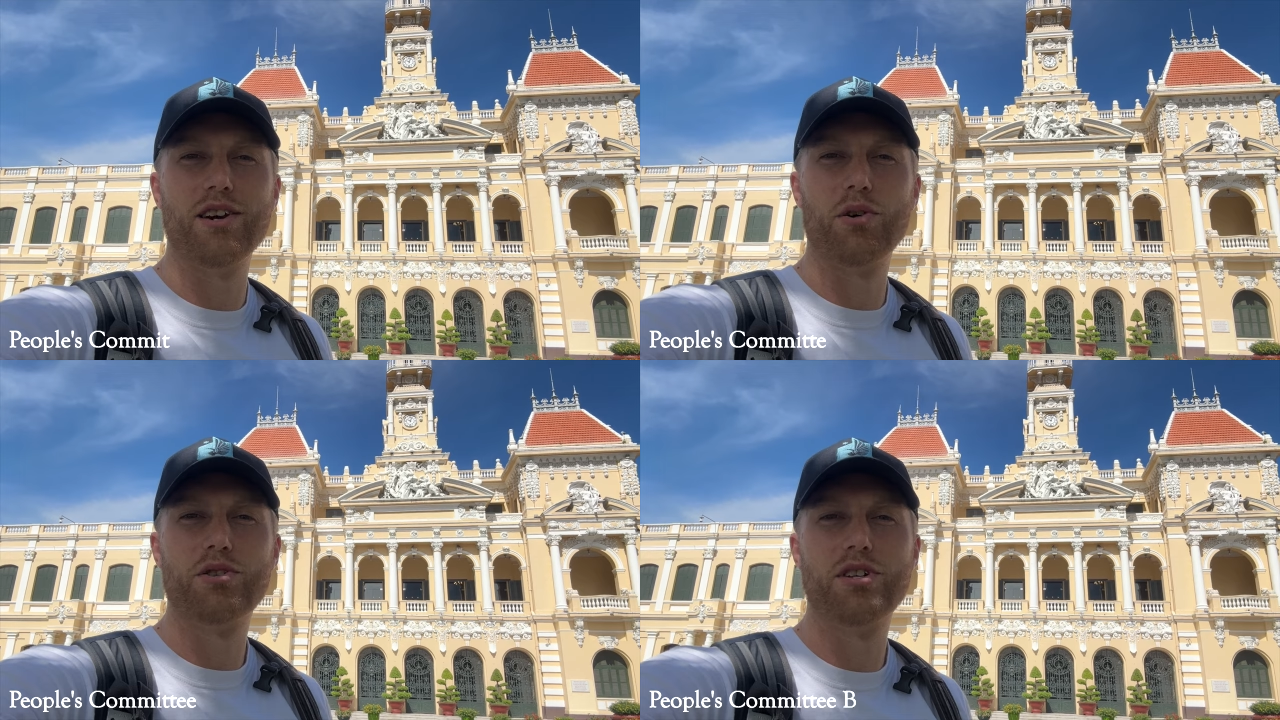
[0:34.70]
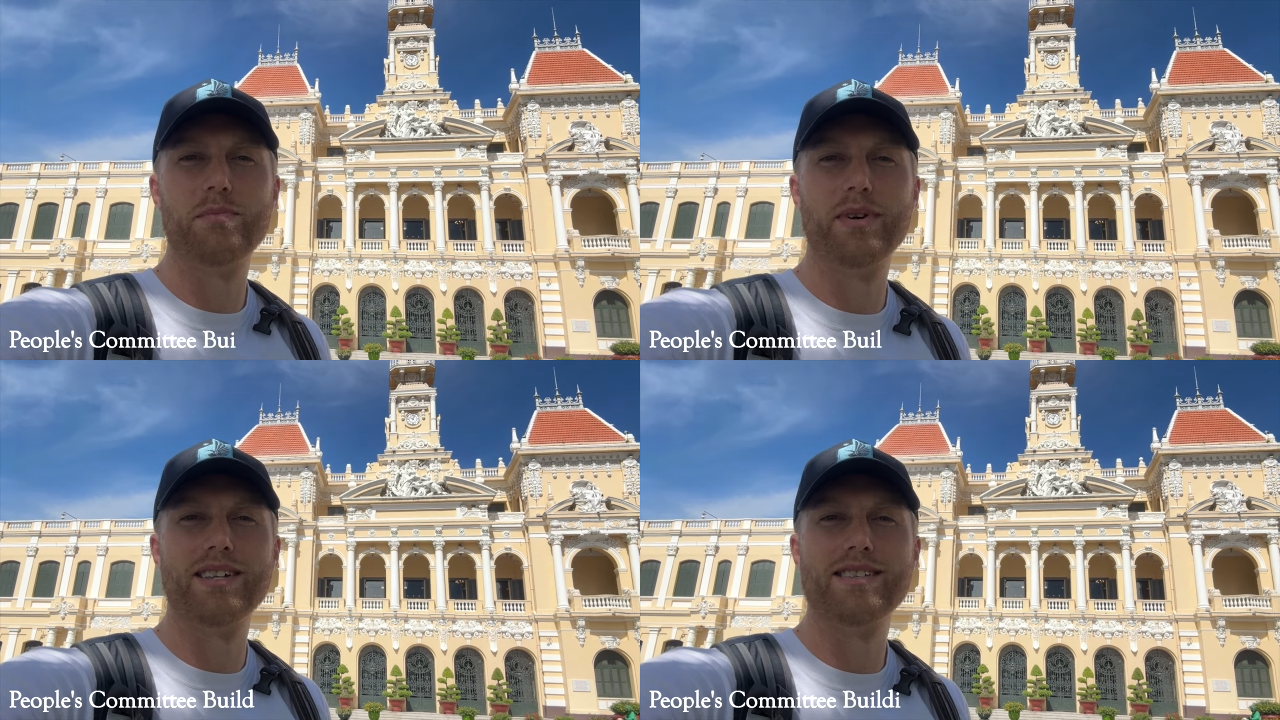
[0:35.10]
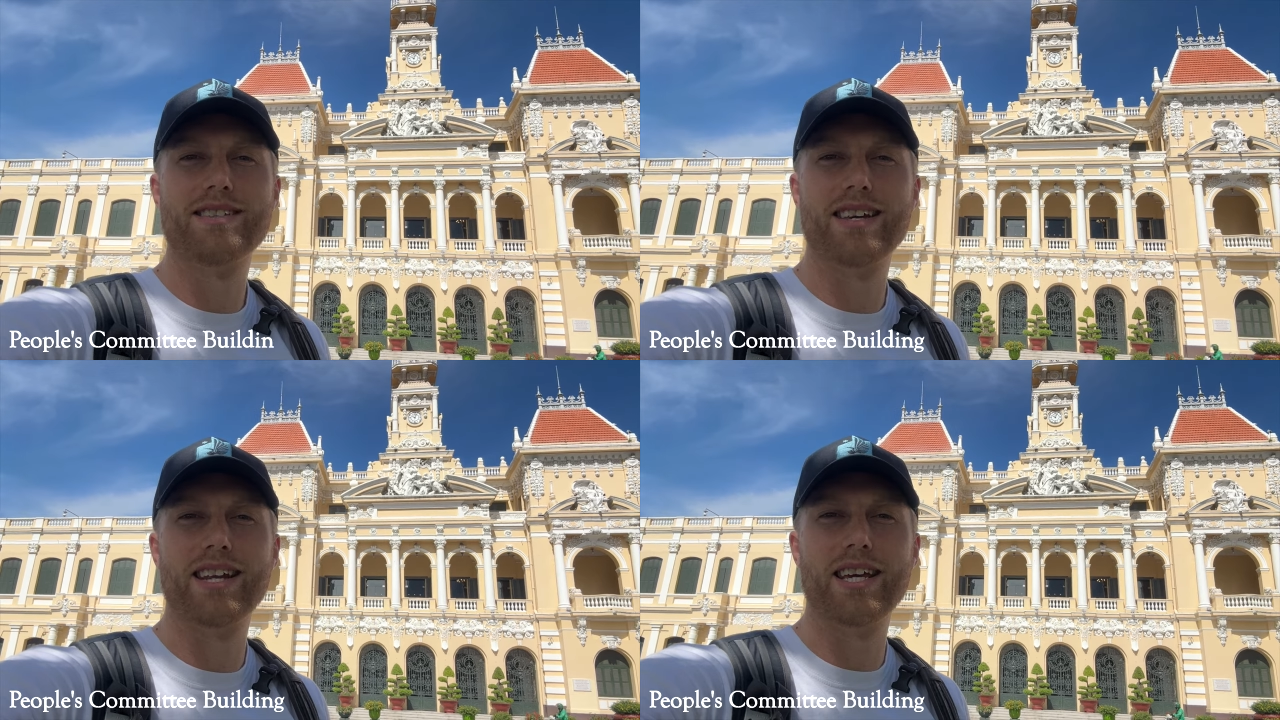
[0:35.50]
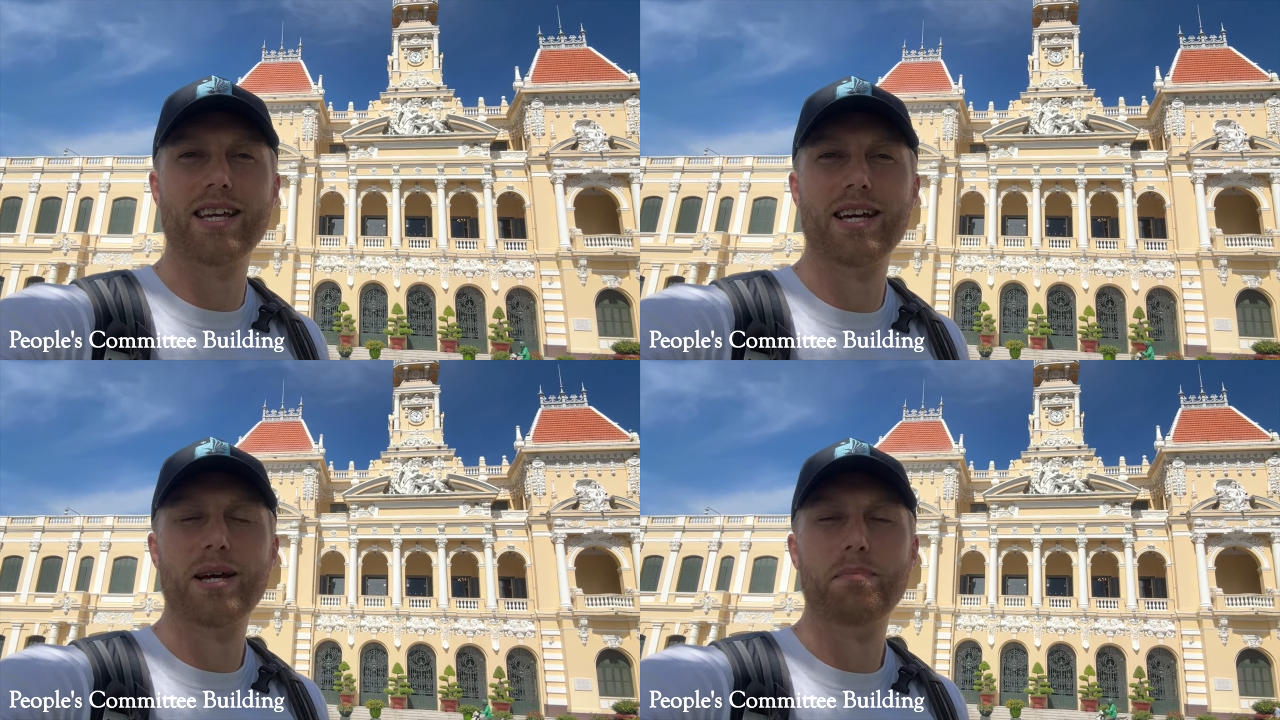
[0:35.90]
Ho Chi Minh City
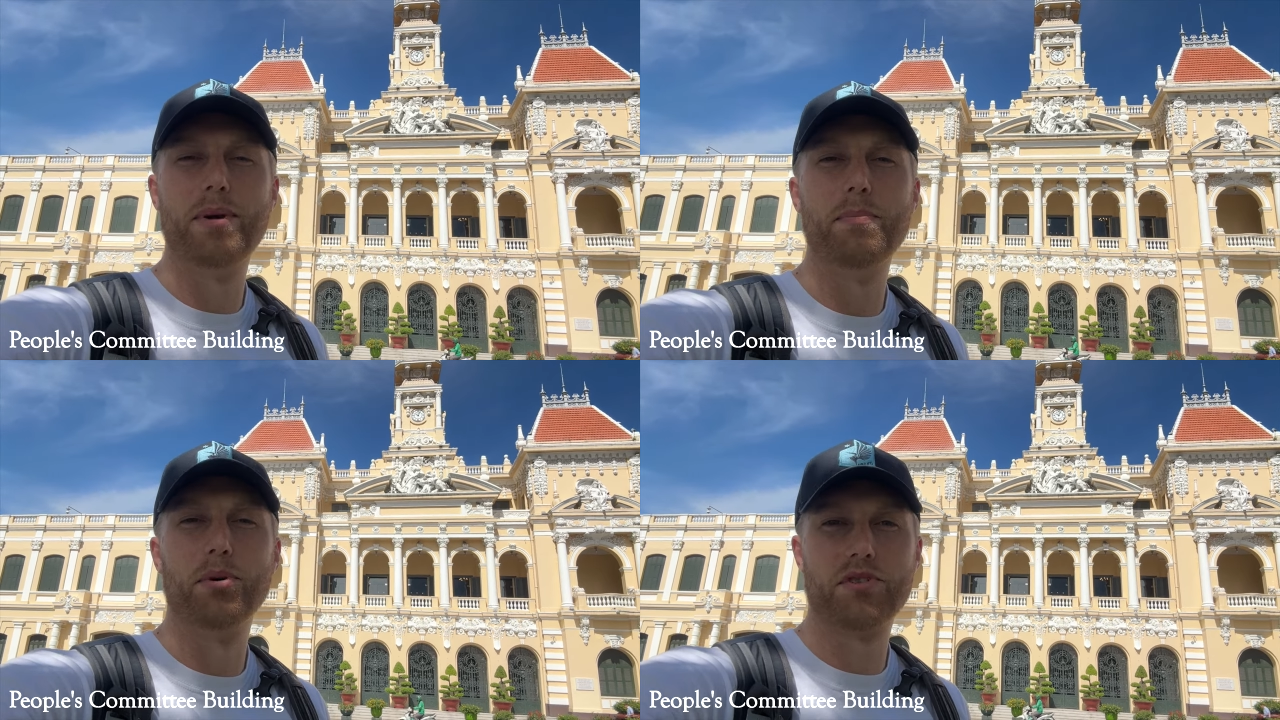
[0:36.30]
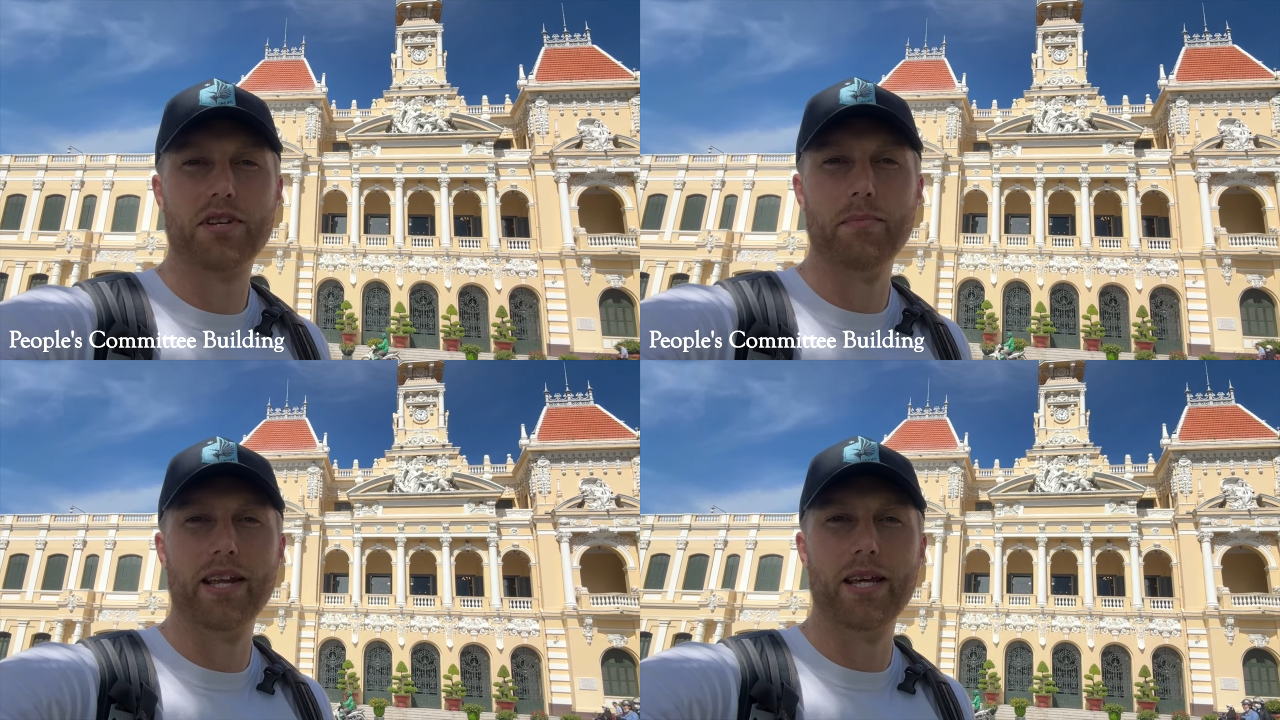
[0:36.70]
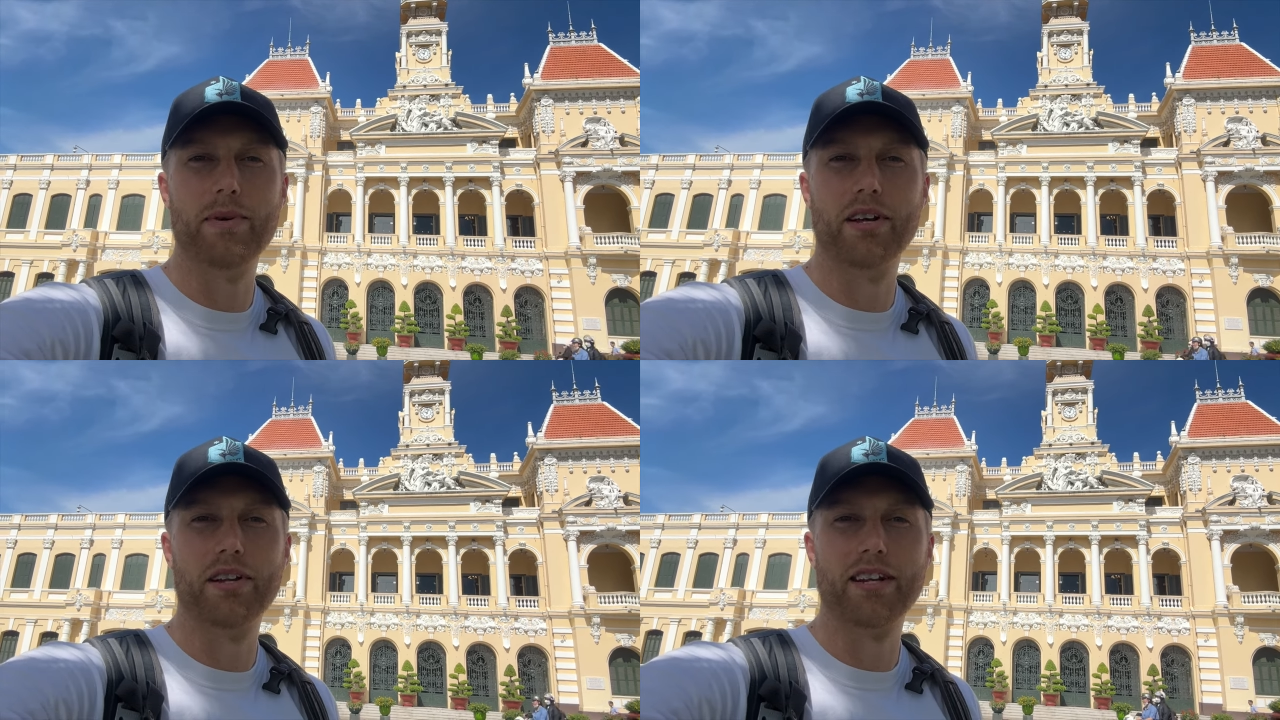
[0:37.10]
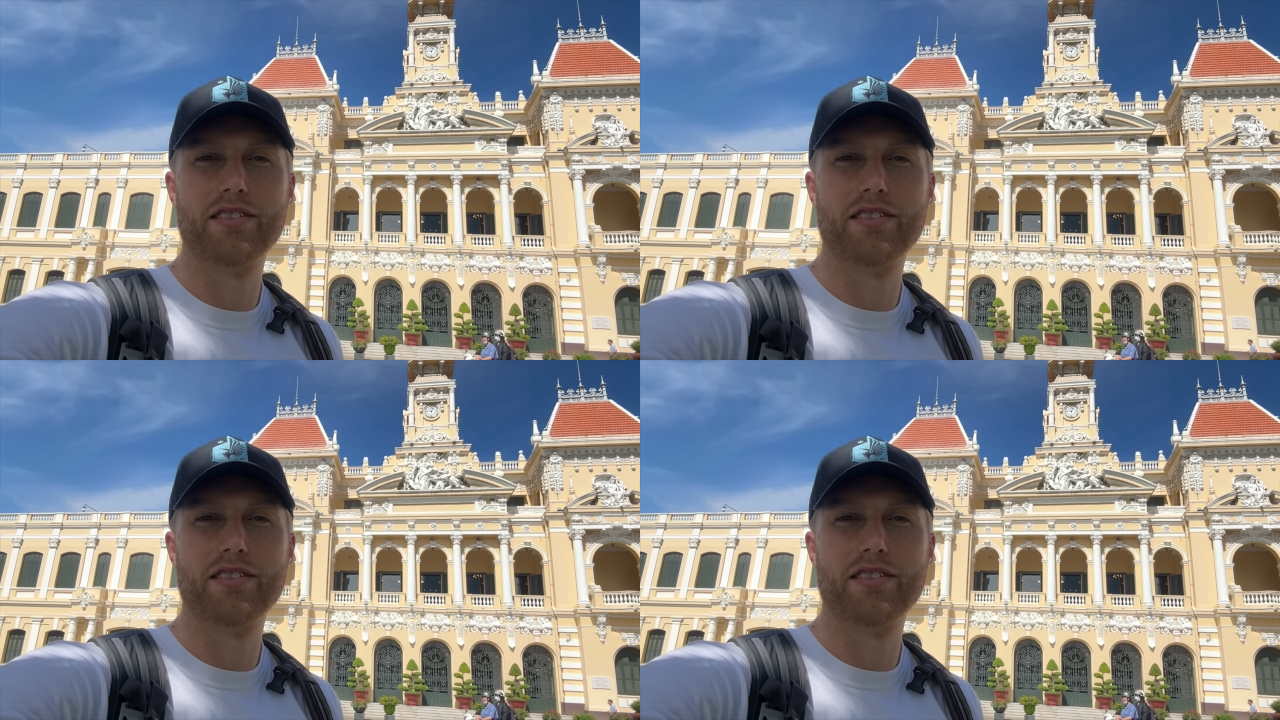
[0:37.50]
People's Committee building.